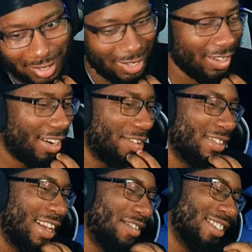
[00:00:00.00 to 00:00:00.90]
Hey, that
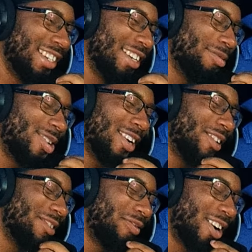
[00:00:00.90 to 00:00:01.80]
was that was lit, bro. That
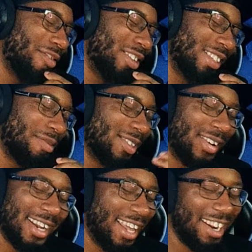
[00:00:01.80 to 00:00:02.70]
was a fire first
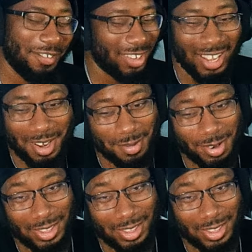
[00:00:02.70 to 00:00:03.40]
episode. I can't even lie, bro.